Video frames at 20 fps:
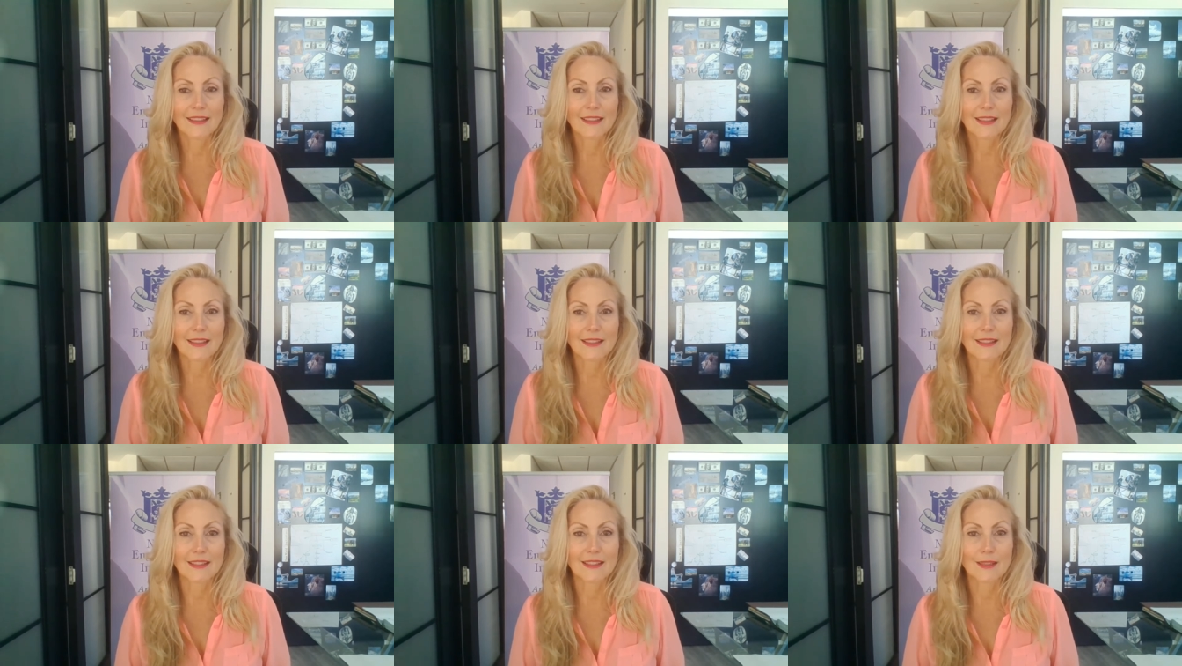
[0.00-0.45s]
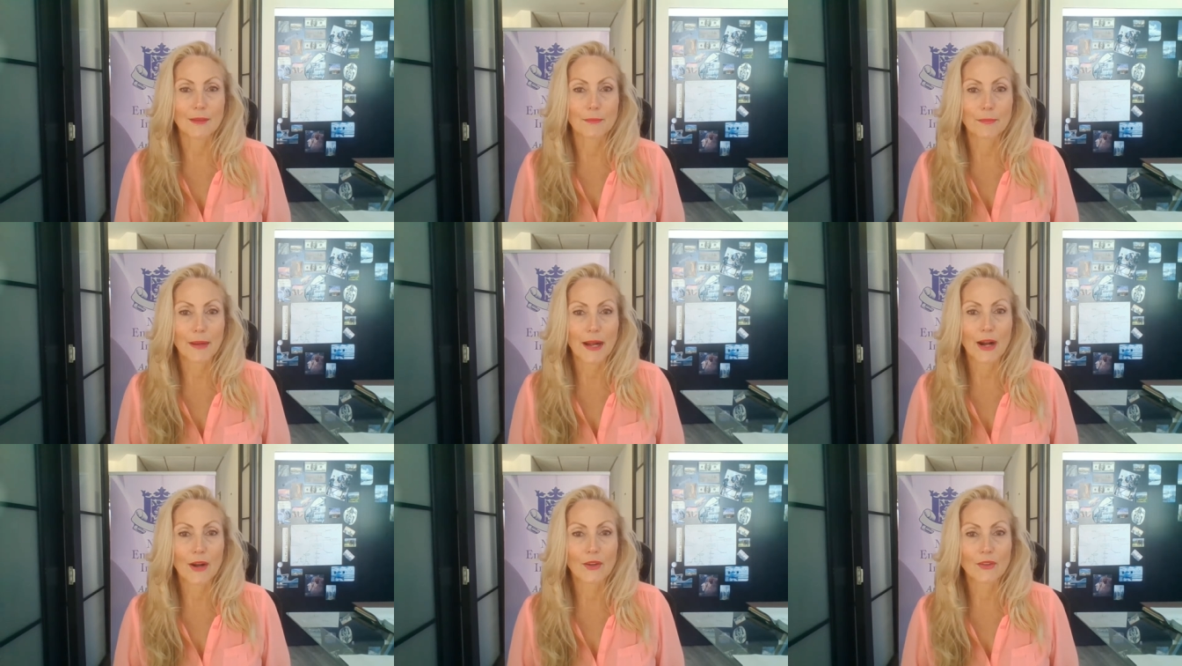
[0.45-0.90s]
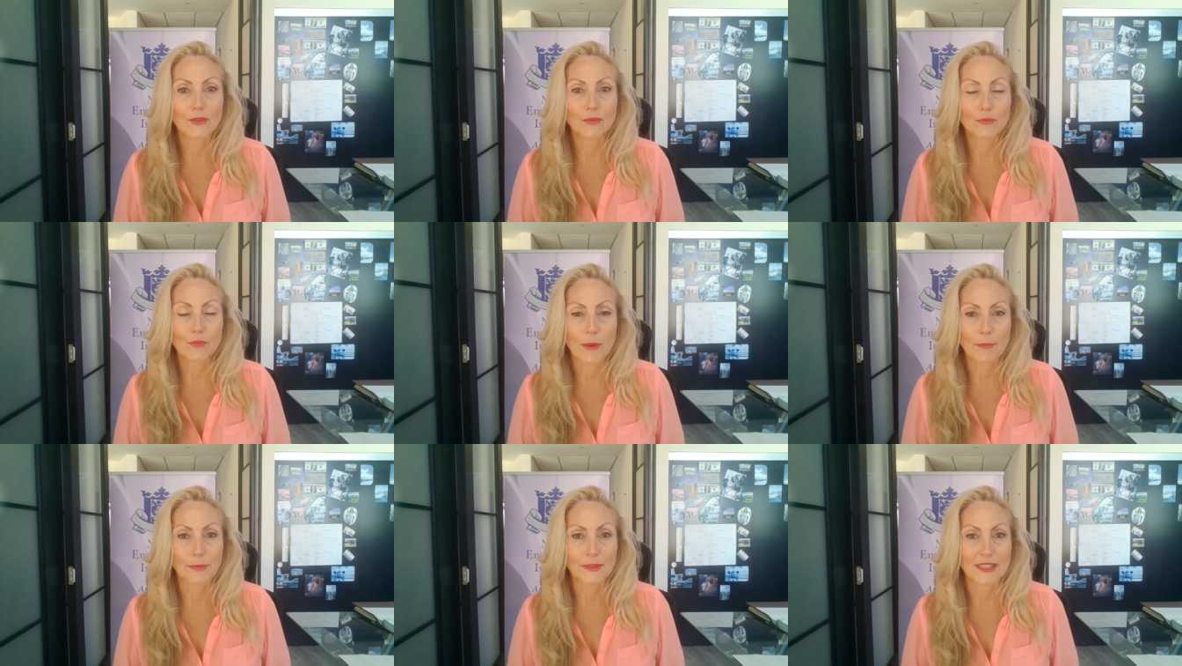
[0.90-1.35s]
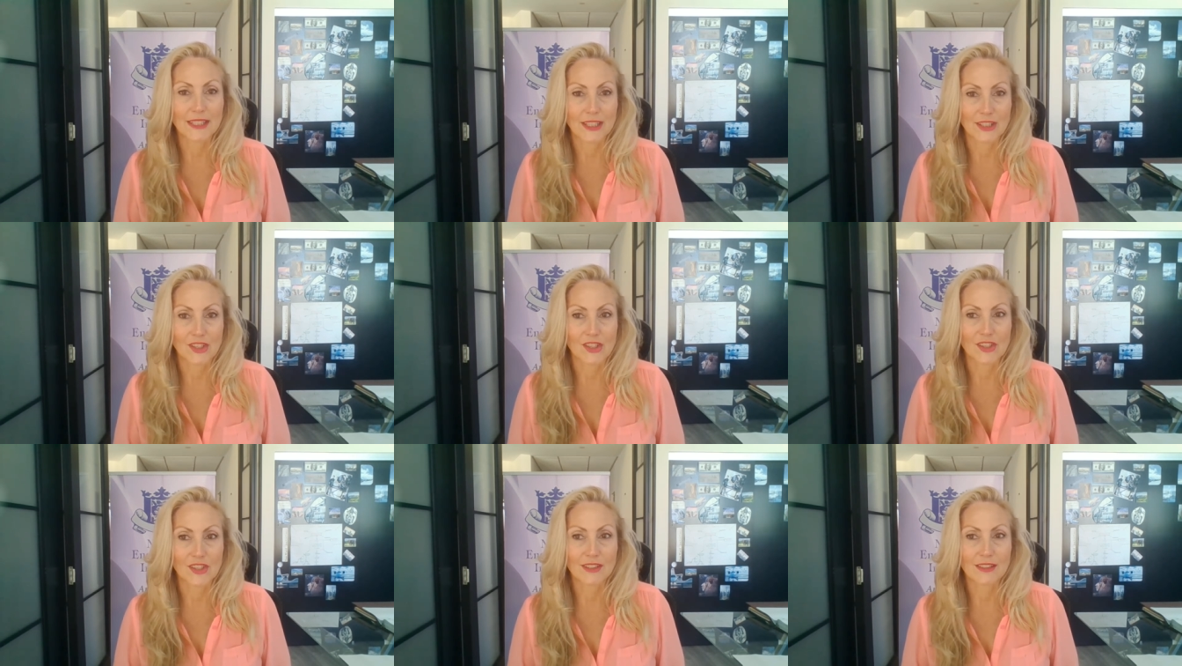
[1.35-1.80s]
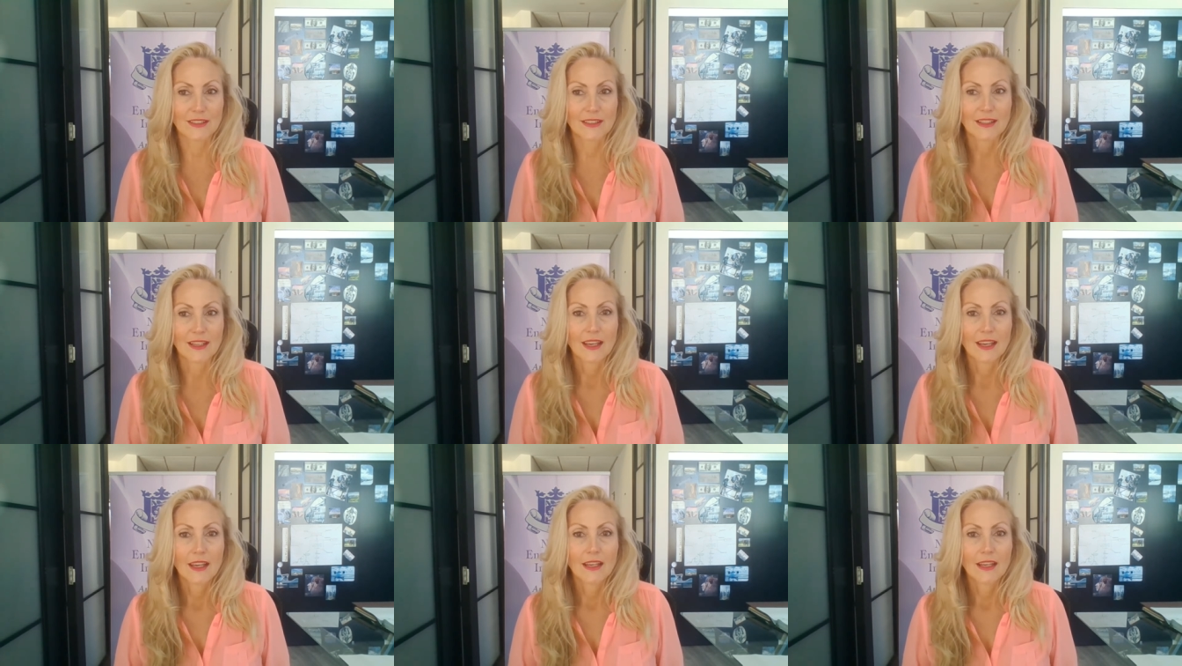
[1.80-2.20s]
Because it's about repetition.